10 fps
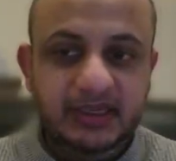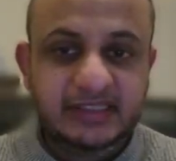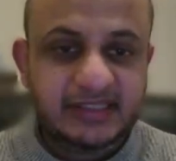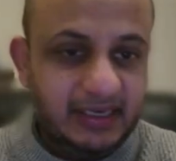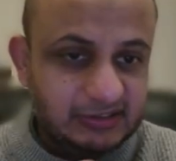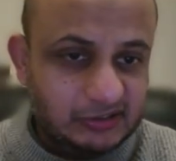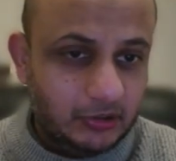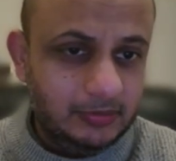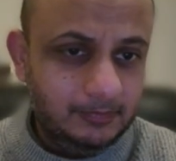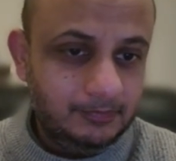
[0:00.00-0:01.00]
is
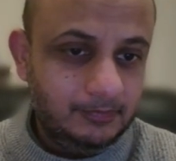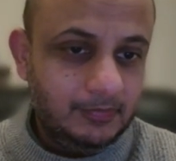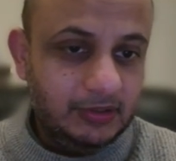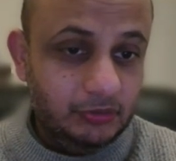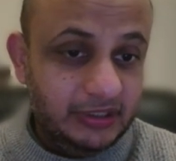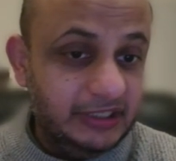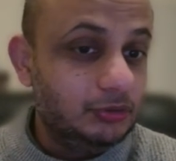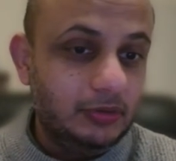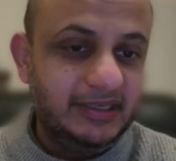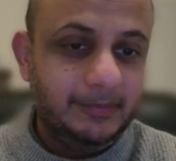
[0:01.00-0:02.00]
hands-on you need to
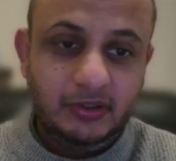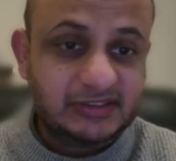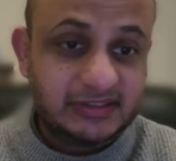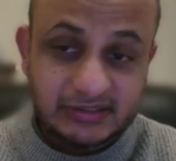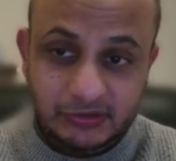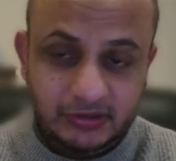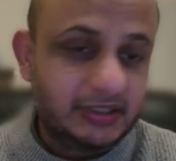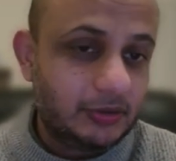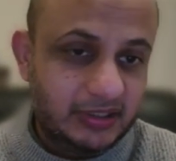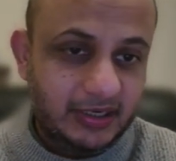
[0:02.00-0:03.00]
know aws it is not
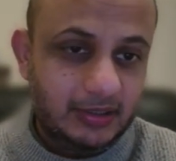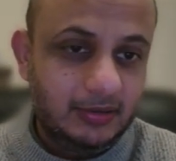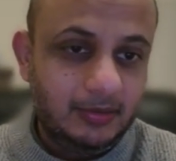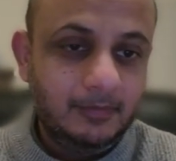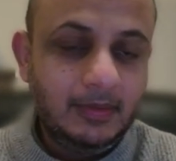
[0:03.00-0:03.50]
theoretical